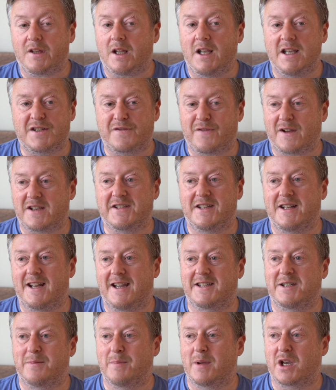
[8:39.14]
it's
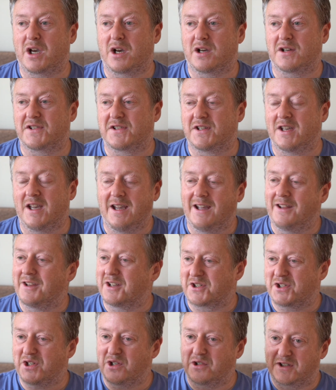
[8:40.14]
fascinating because they're
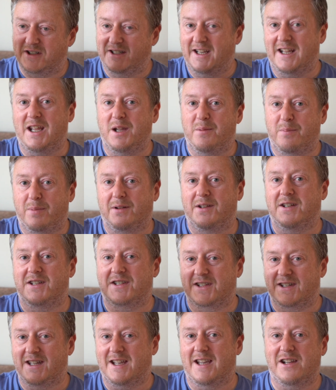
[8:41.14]
so deep, the
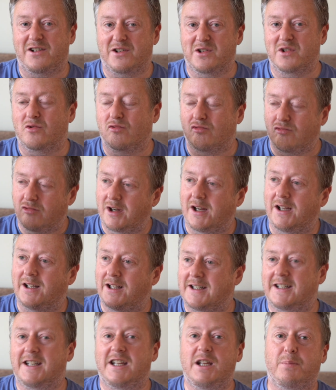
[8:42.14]
station's
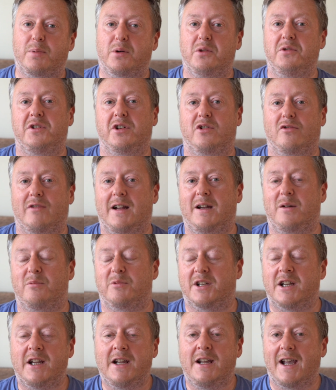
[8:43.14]
really deep
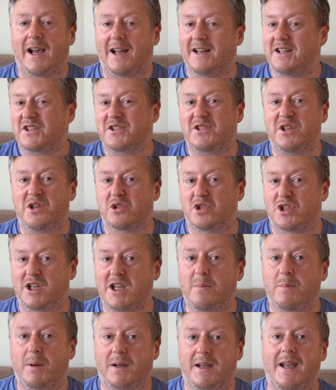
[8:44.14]
underground. And it's so
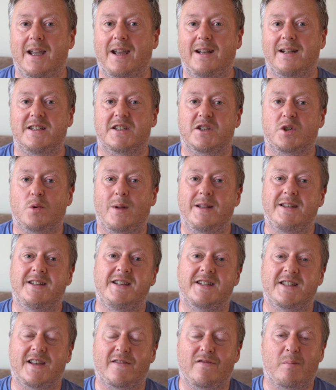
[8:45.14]
cheap, again, it's
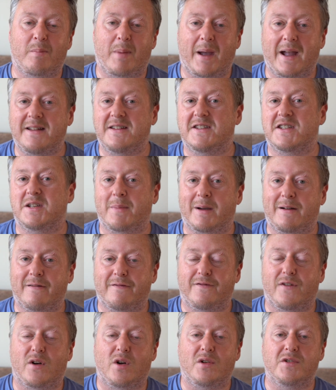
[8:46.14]
27 pence, about
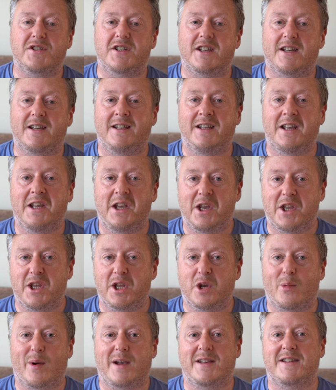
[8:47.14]
40
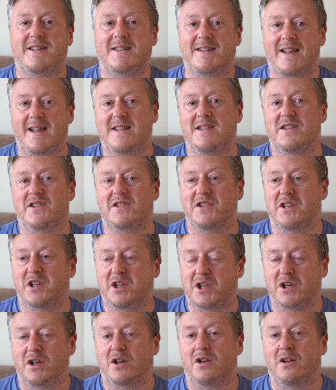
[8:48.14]
US cents to
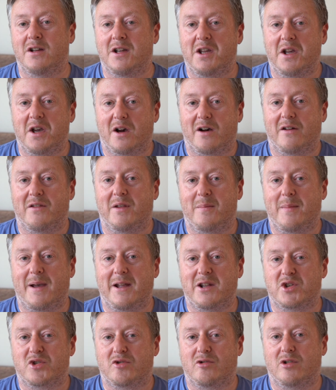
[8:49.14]
go on the
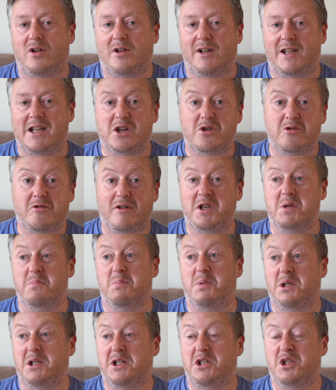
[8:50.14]
metro.
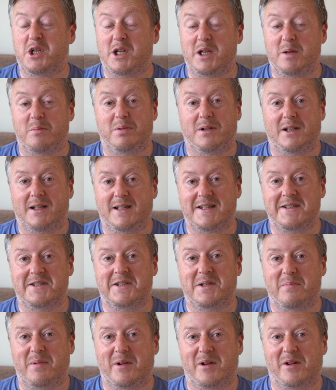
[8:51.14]
Incredibly cheap place,
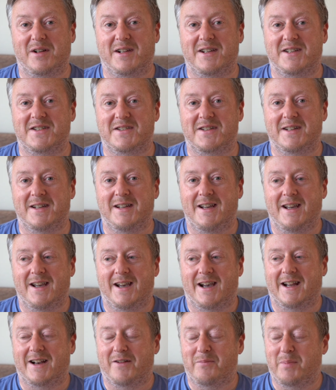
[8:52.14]
to be honest.
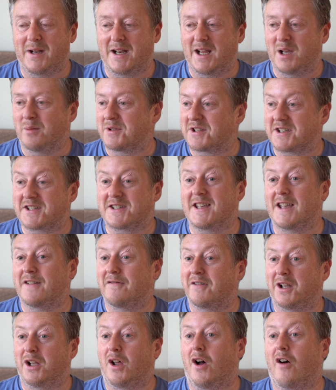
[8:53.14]
And I've been able to
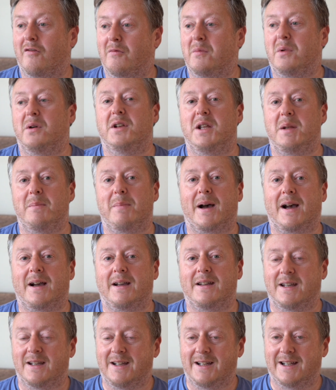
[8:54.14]
save a lot of money
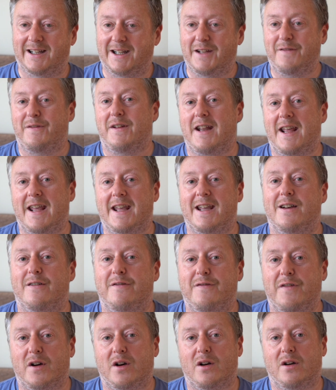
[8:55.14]
by living here
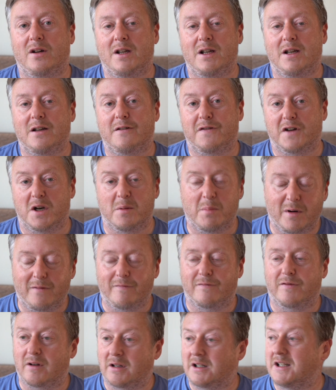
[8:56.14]
for a
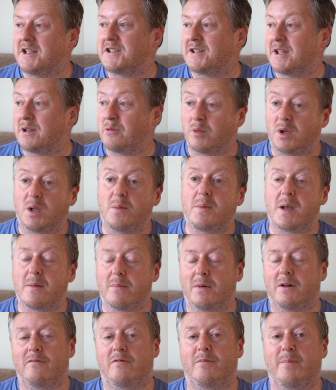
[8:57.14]
month, or at least it will be a
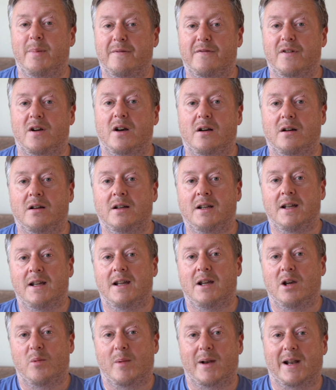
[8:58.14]
month before
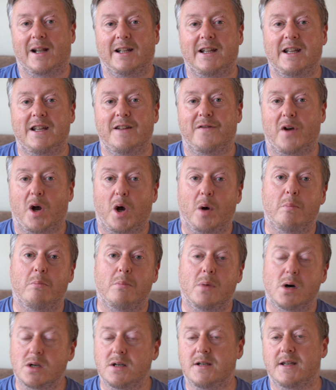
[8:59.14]
when I leave on
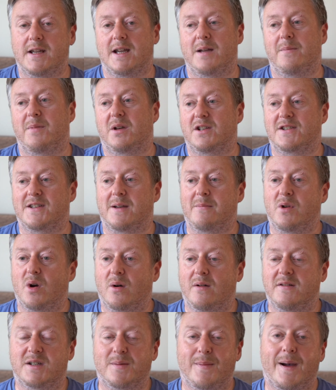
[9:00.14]
Monday, because I'm
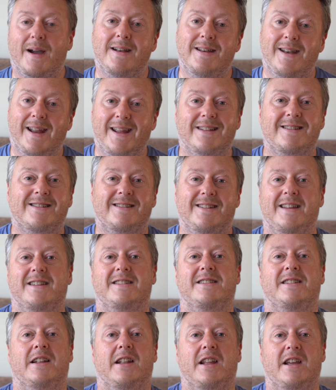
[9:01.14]
going to my next
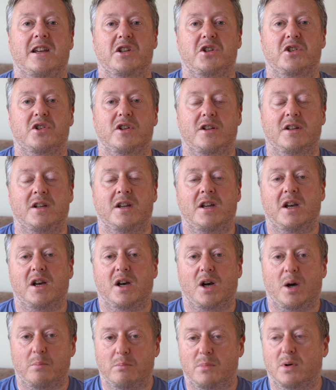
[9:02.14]
destination
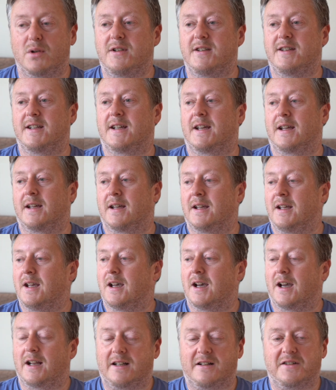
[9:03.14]
on Monday,
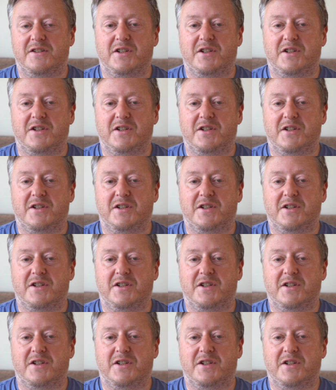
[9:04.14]
and I'll